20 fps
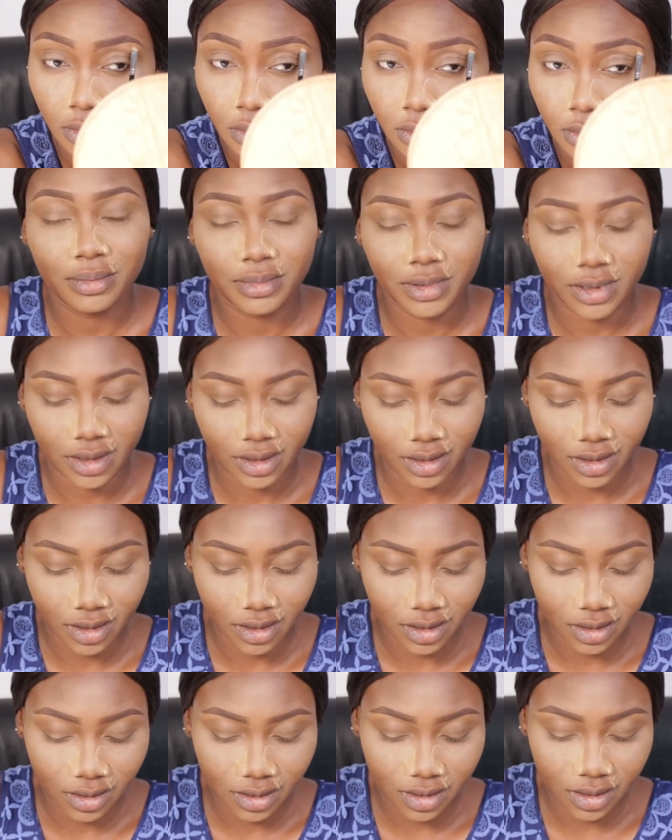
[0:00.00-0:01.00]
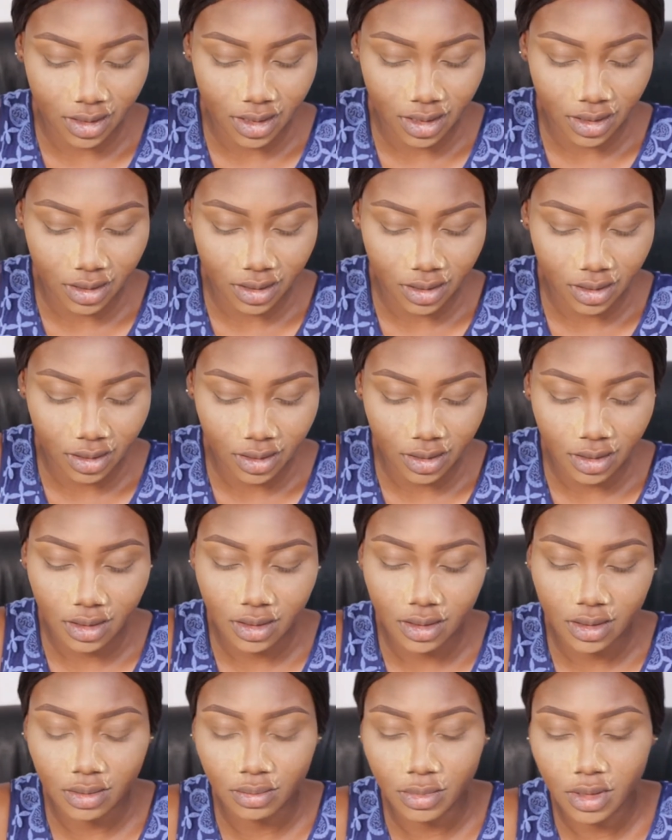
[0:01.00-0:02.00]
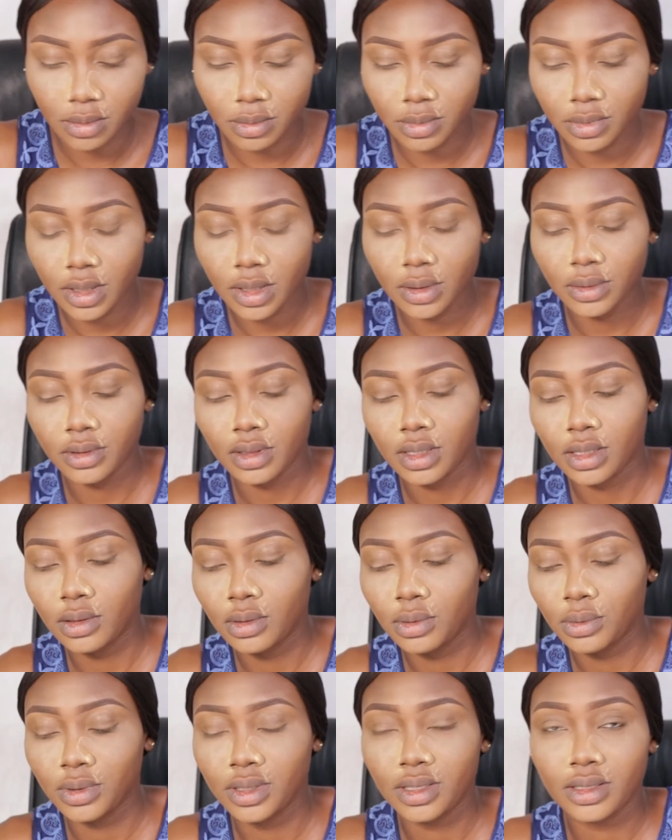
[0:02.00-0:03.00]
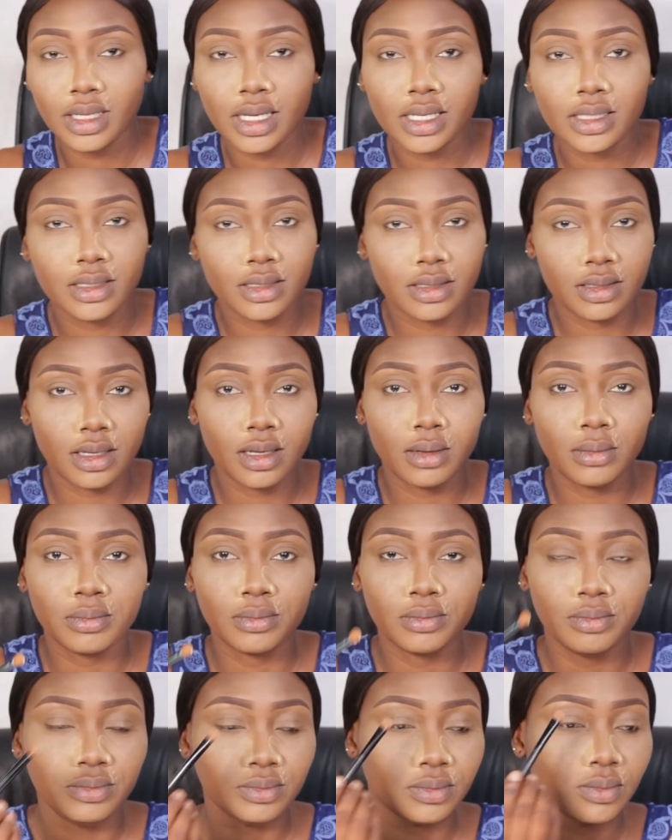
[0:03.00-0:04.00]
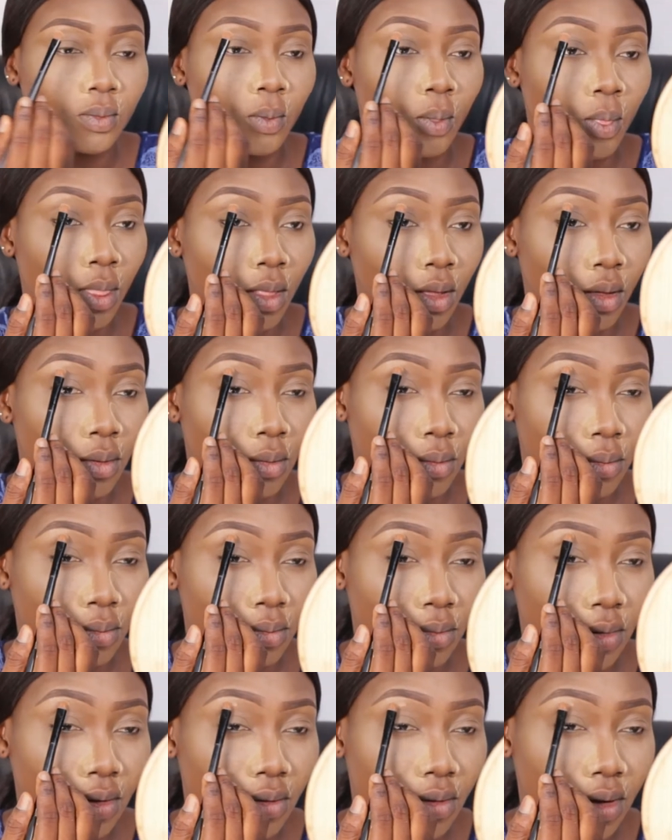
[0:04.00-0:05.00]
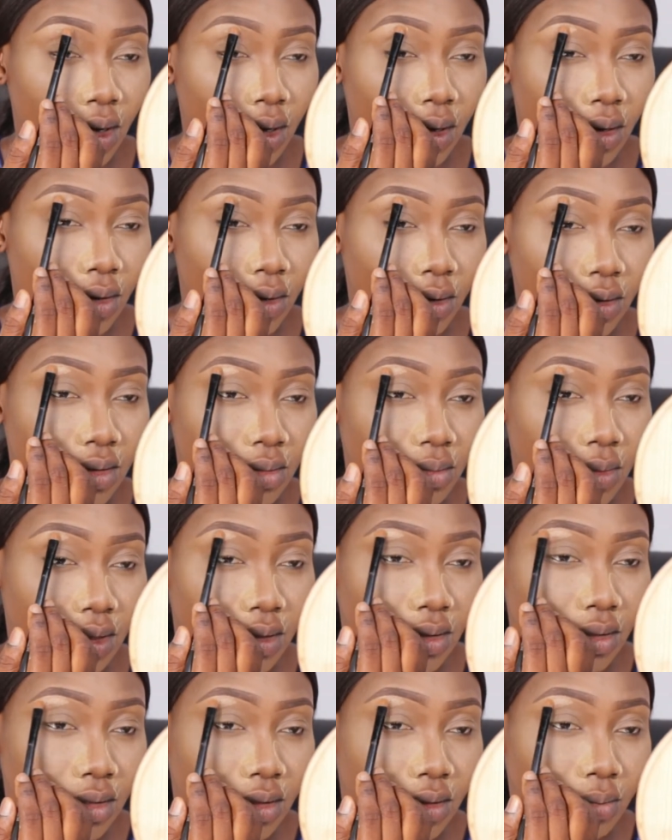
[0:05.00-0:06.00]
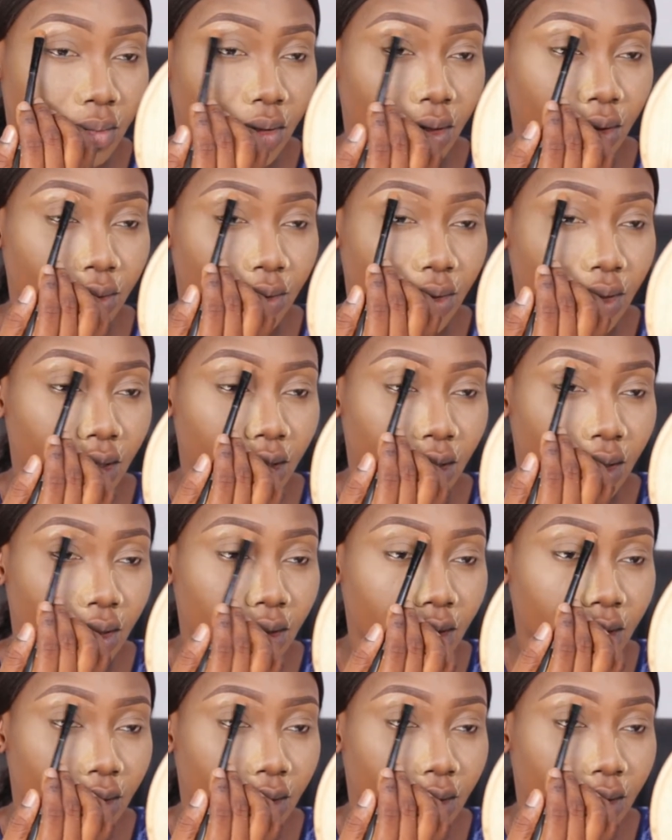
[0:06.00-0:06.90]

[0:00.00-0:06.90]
I'm just going to set underneath my brow now with that same Mirror Cosmetics powder.